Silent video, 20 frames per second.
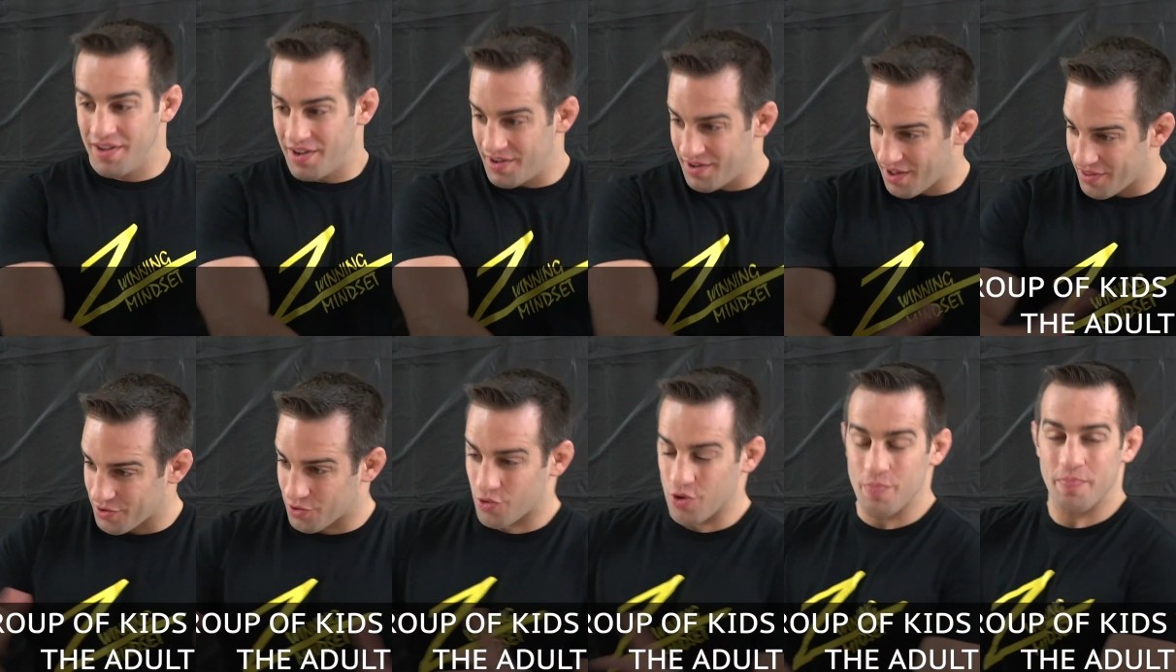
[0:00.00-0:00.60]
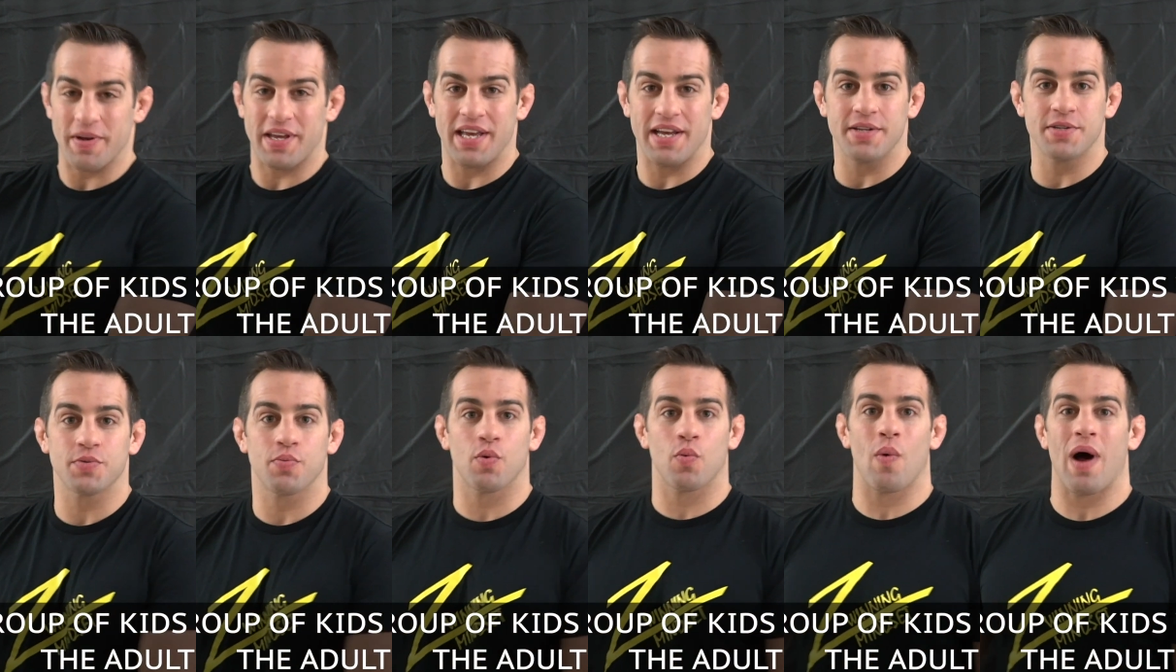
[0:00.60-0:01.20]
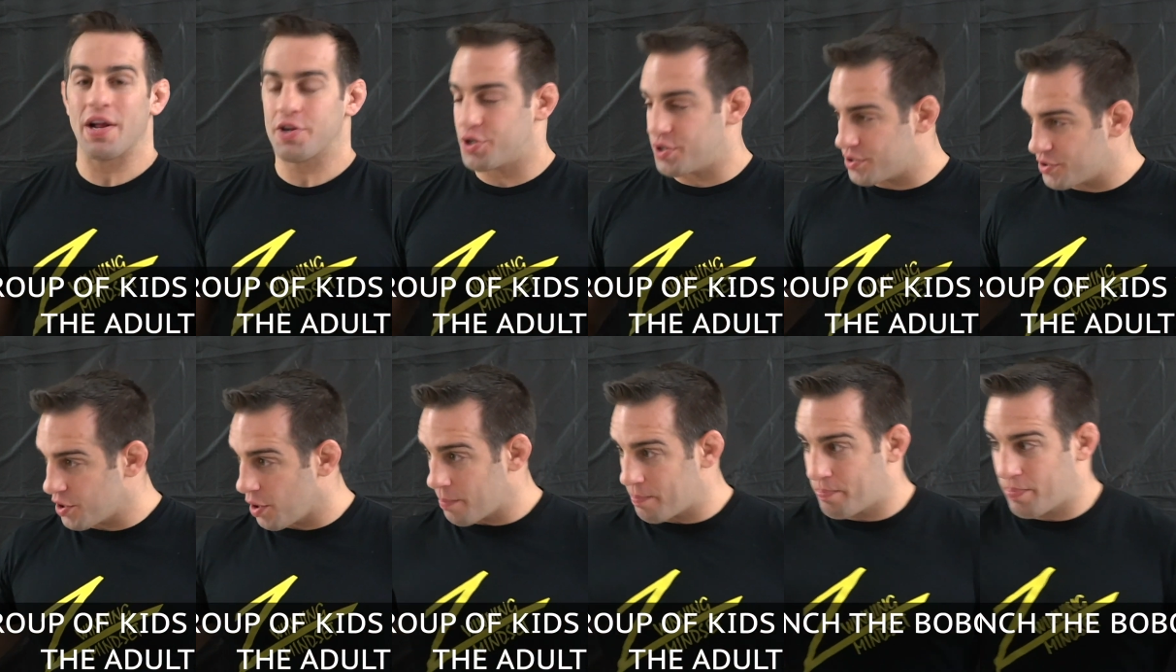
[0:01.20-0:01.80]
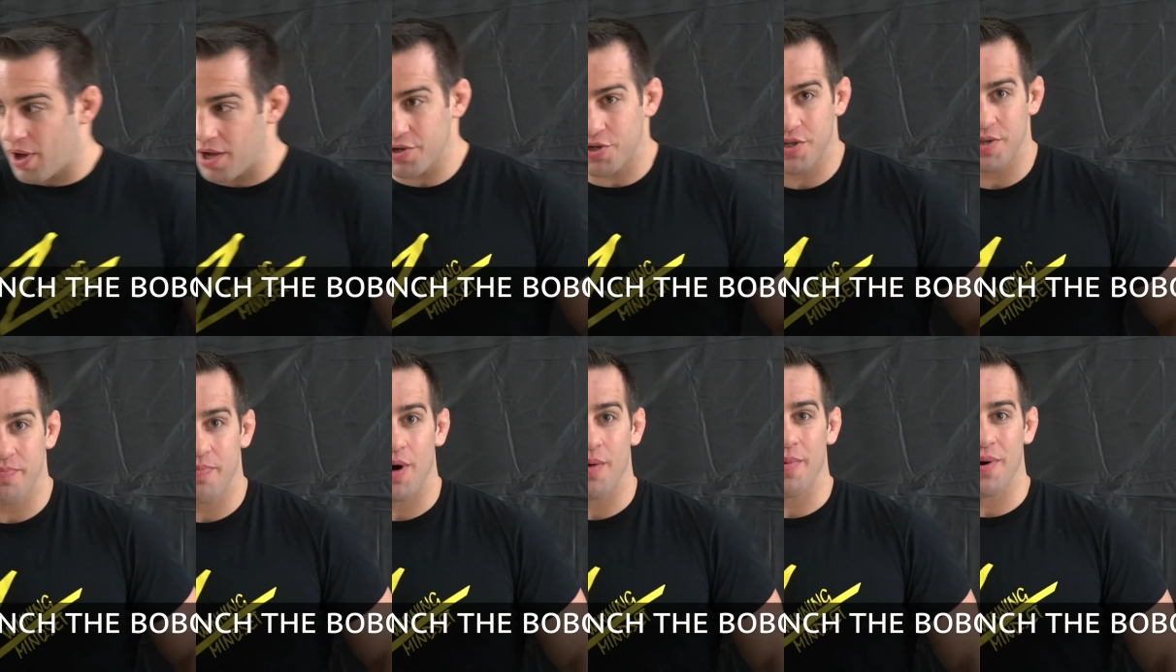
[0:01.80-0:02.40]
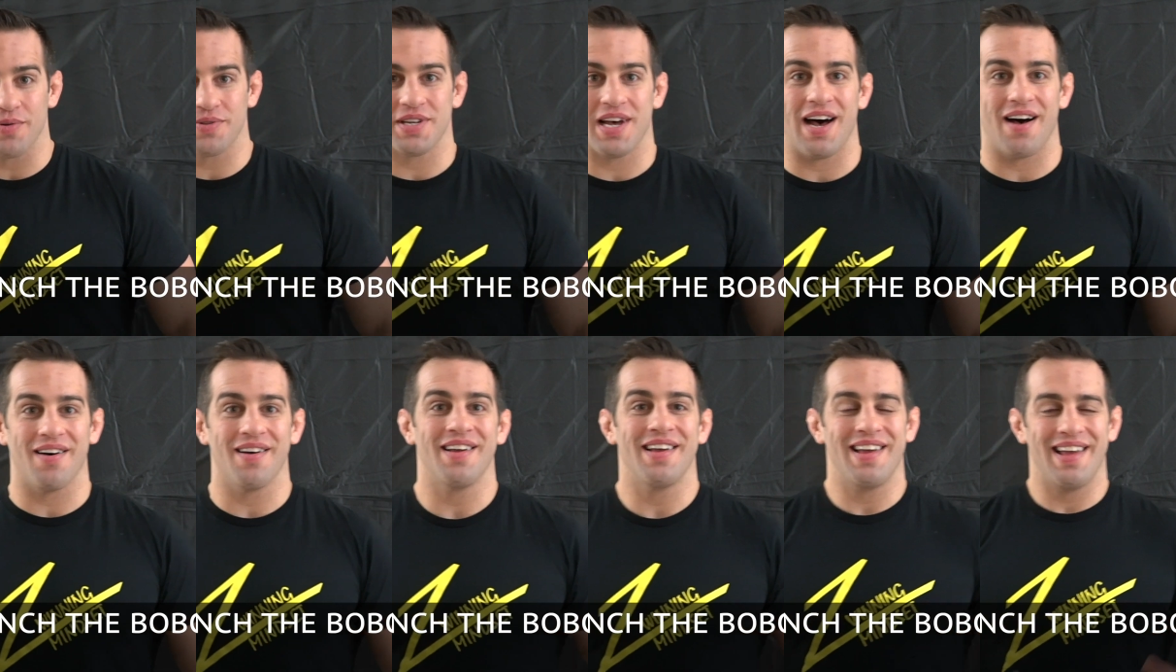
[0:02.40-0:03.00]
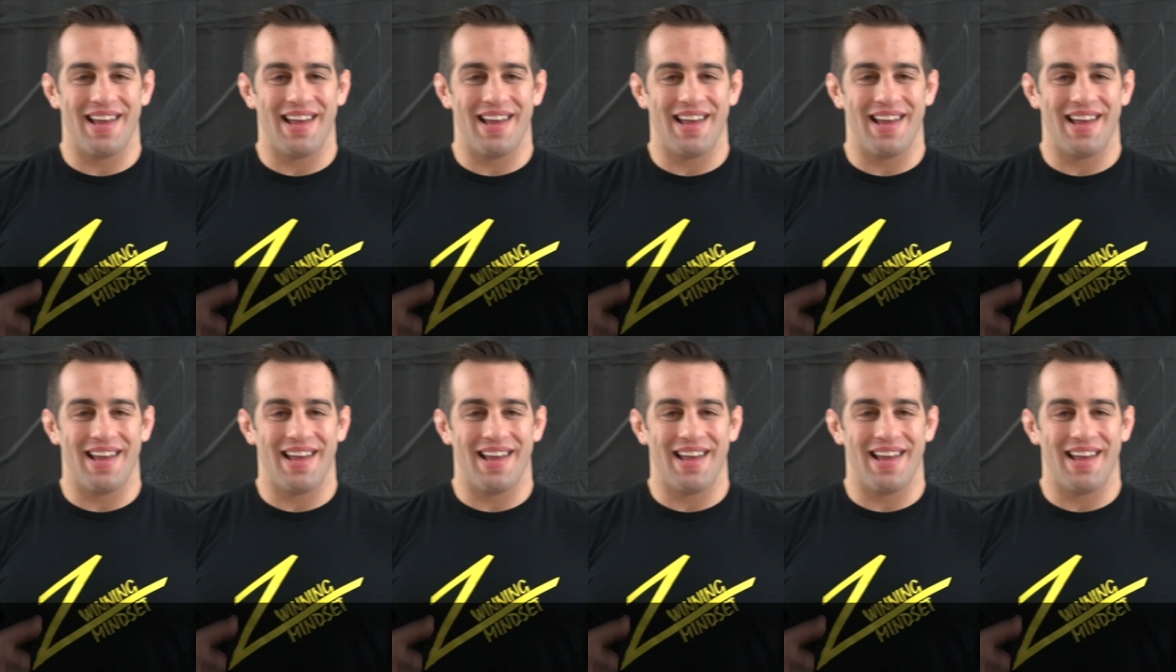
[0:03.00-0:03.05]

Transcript: Another group of kids would watch an adult punch the Bobo doll.